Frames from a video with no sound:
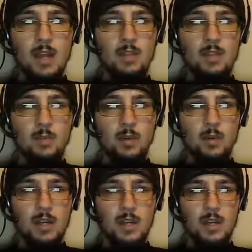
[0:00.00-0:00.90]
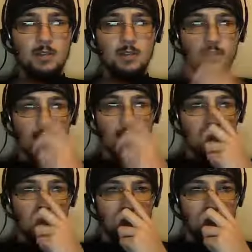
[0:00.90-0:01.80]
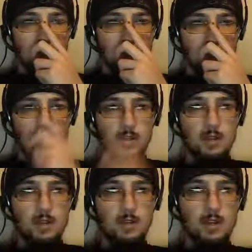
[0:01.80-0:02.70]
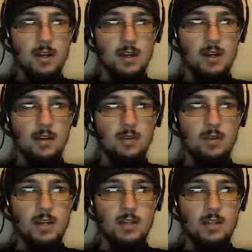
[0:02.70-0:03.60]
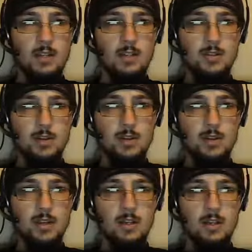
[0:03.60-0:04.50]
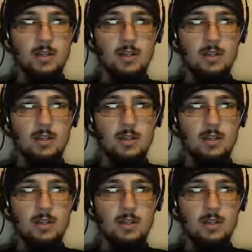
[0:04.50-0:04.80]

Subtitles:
And the word history, if you know anything about it, in Greek is historia,